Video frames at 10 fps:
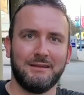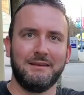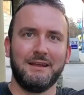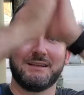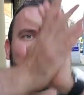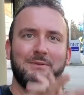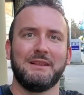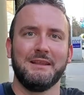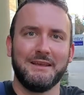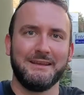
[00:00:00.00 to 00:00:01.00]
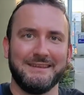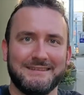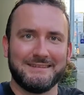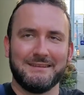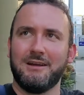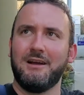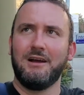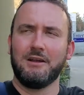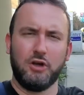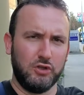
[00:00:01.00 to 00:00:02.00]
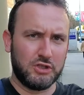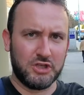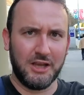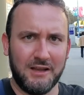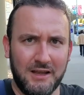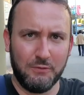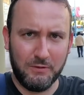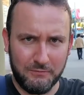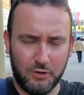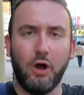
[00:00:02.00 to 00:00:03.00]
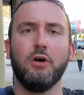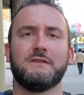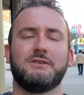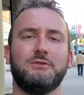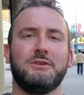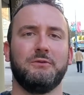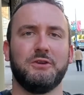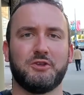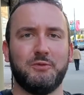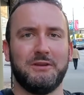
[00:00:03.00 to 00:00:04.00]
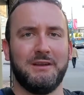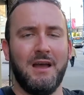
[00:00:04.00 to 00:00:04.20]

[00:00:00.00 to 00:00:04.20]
next place uh, called Shanghai River, also in Richmond.